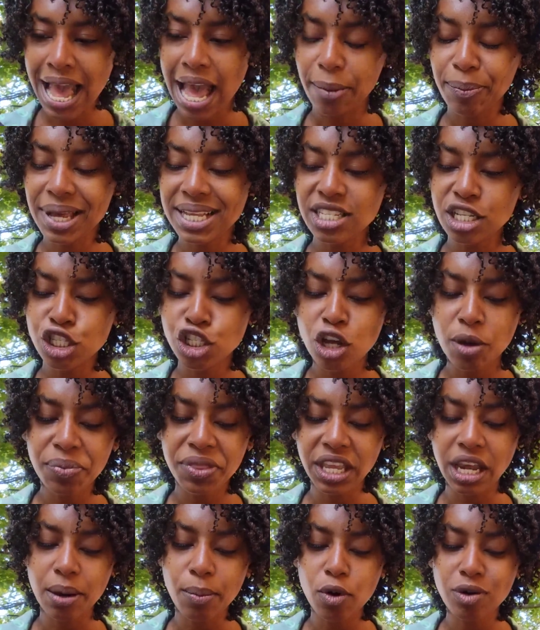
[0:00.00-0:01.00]
i'm getting
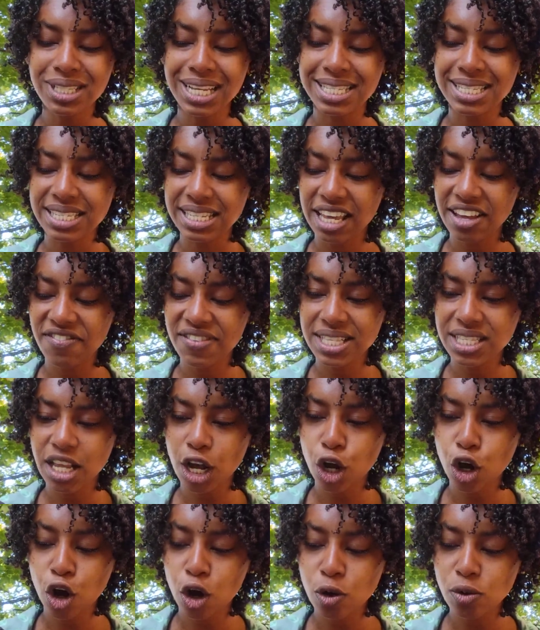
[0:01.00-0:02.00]
something about a savings
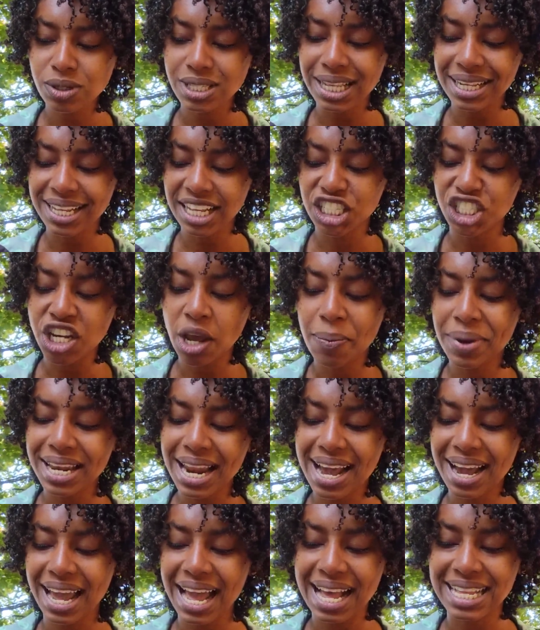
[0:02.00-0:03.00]
account that a
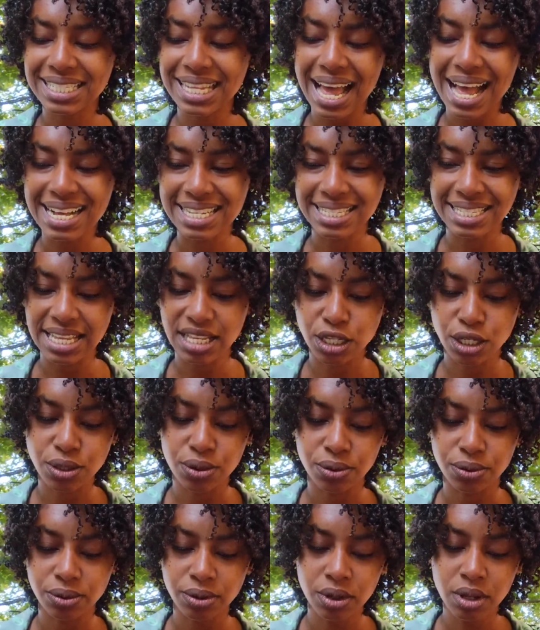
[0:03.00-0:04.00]
gemini has access
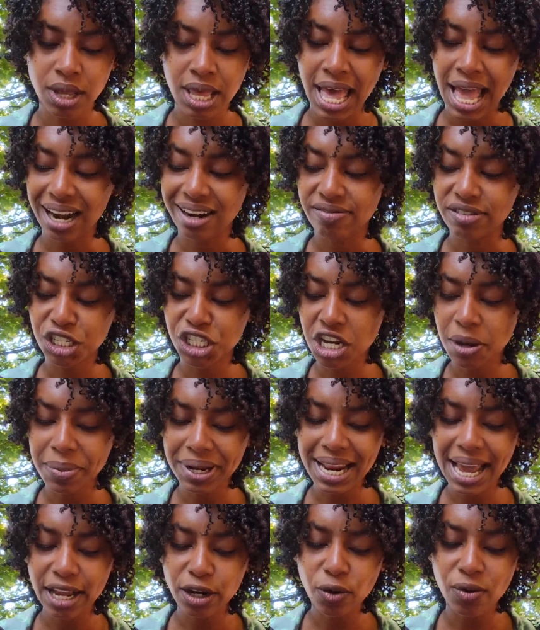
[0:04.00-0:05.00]
to and if a
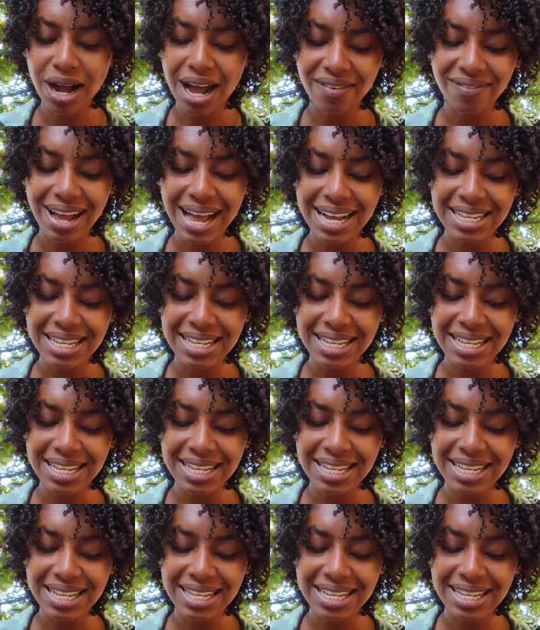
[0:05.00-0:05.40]
gemini don't have